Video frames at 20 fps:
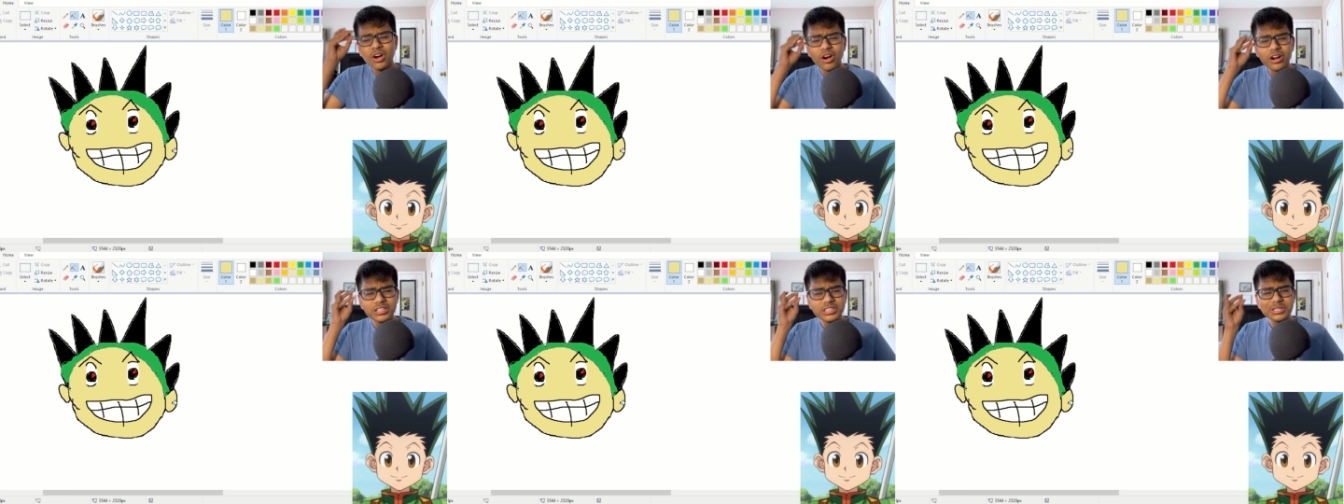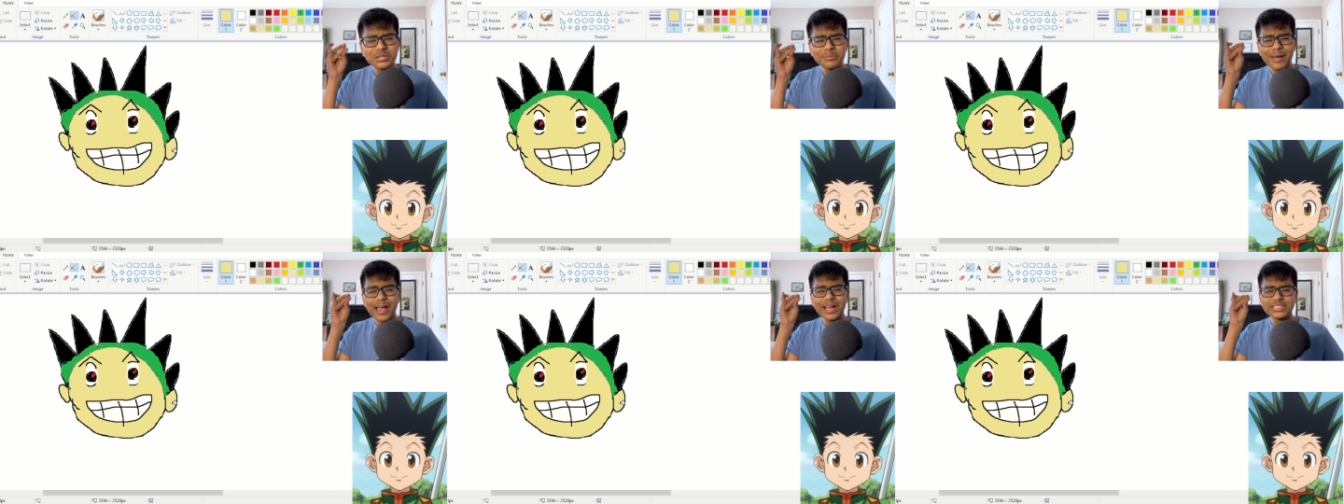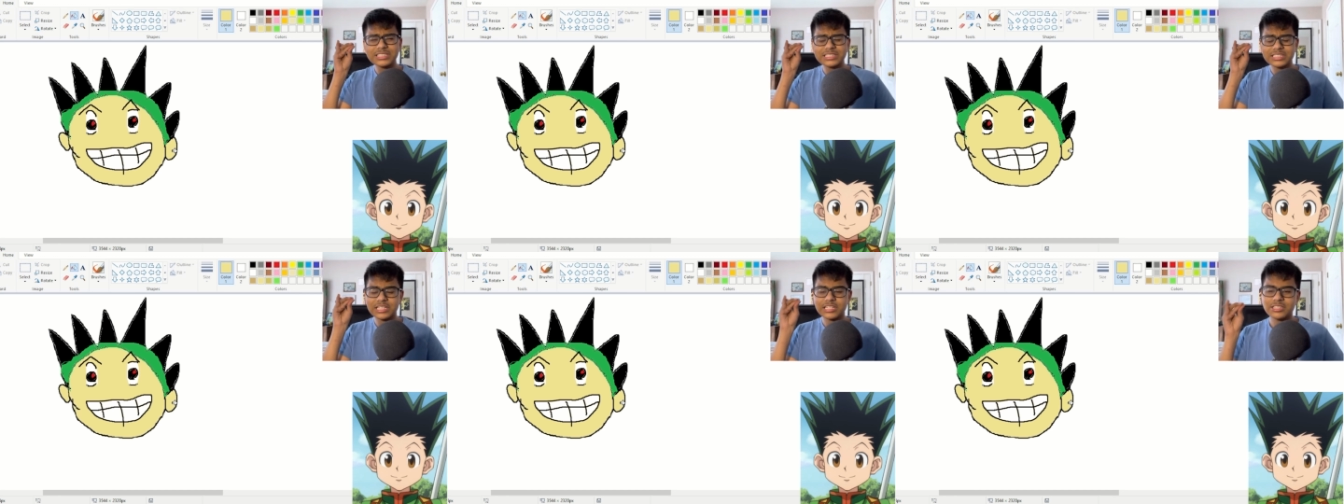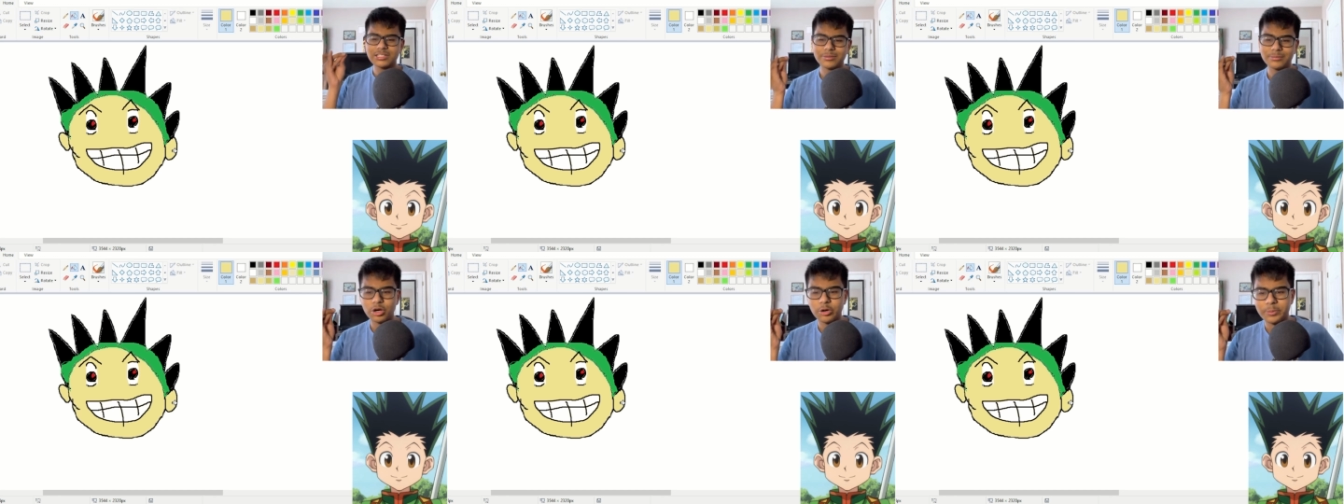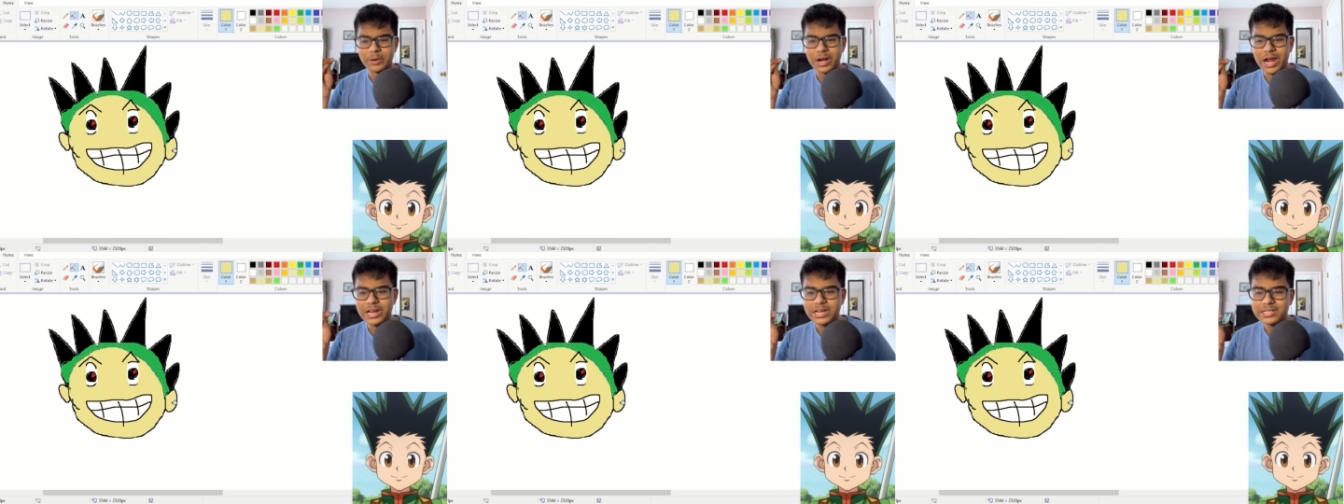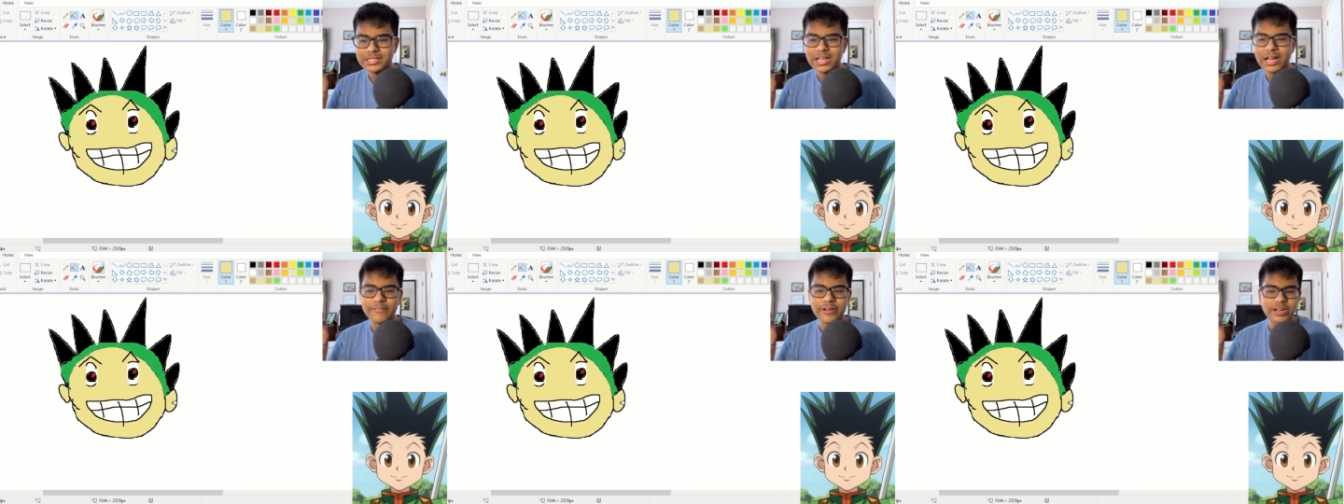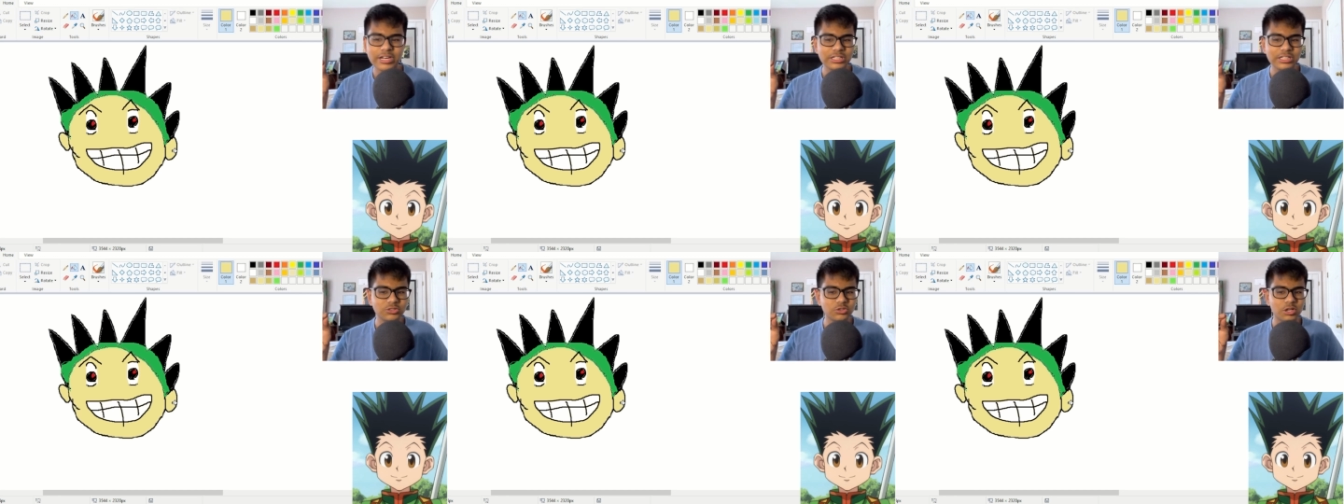of hard to imagine it in the moment. I didn't have
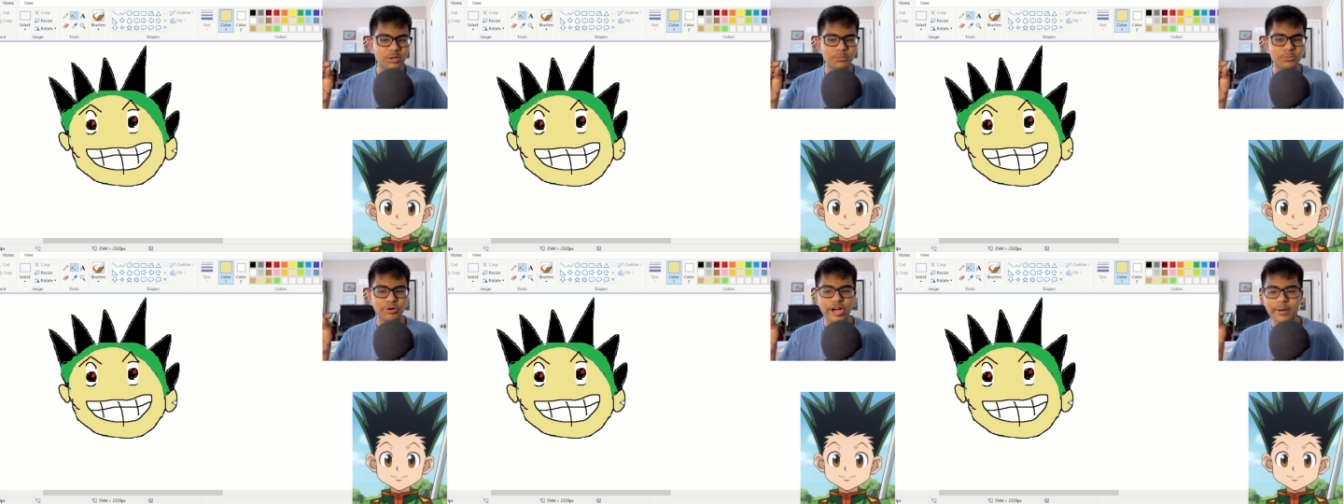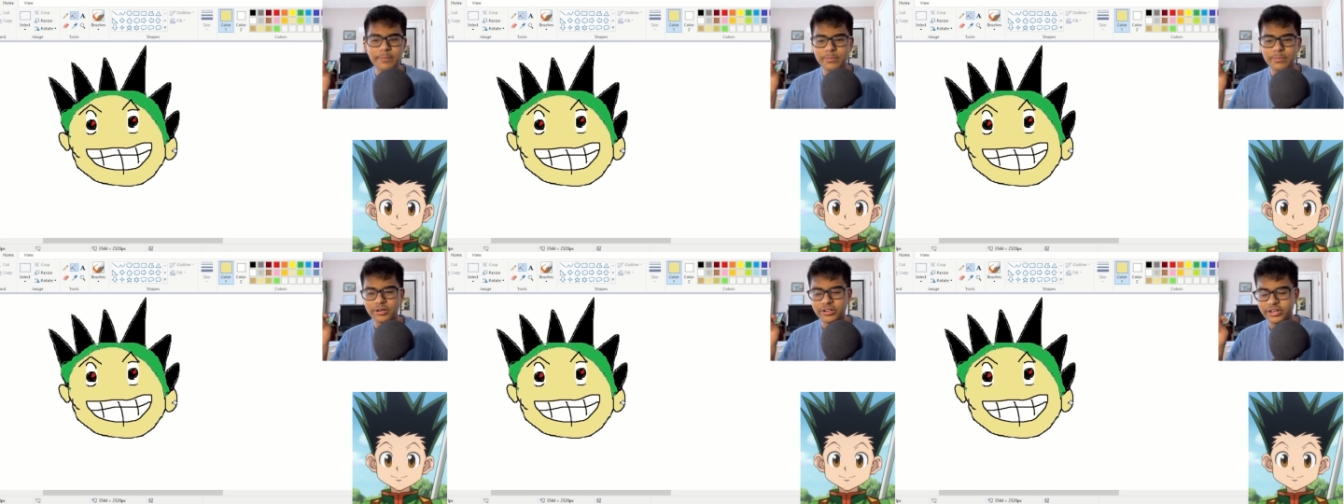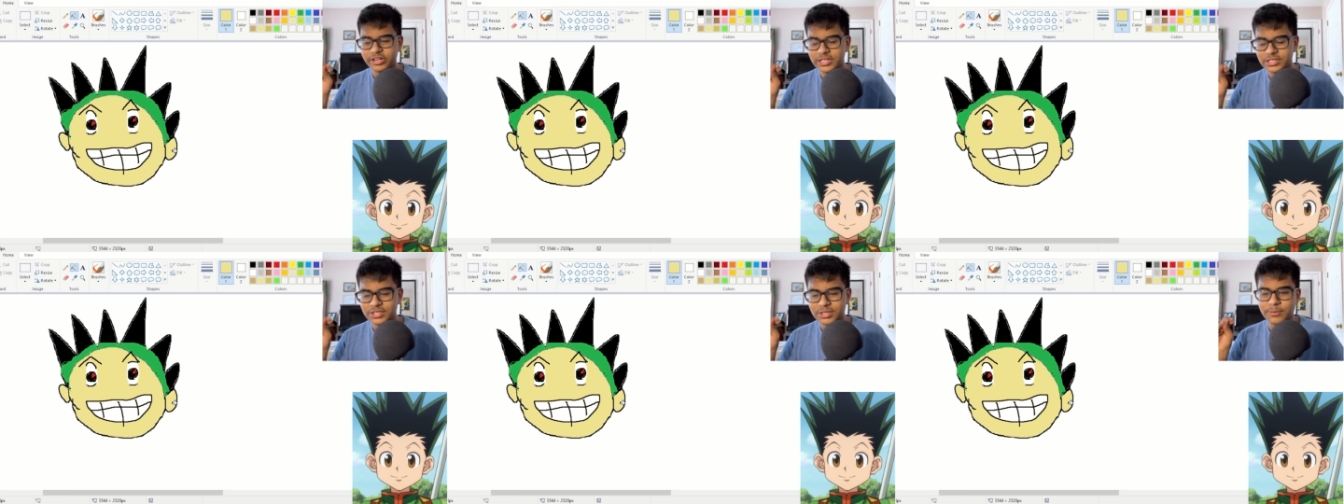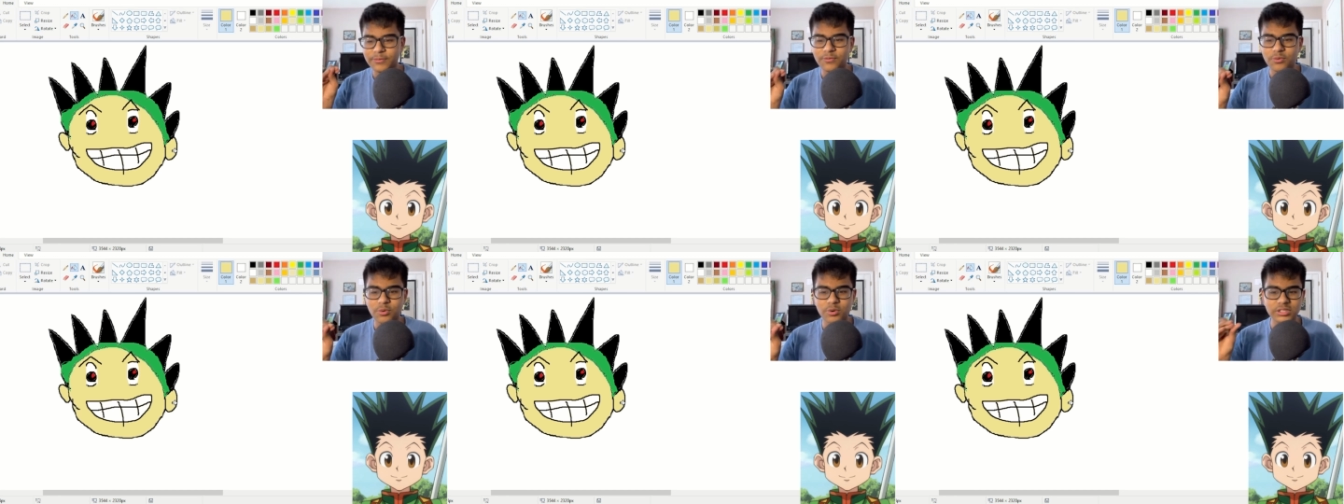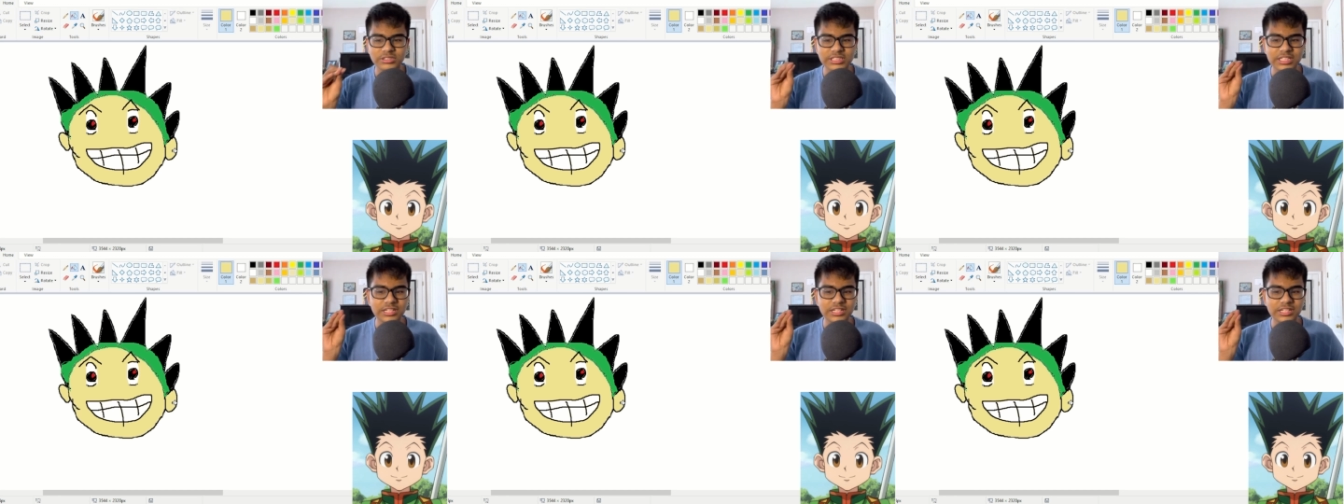any sort of prep or anything before this.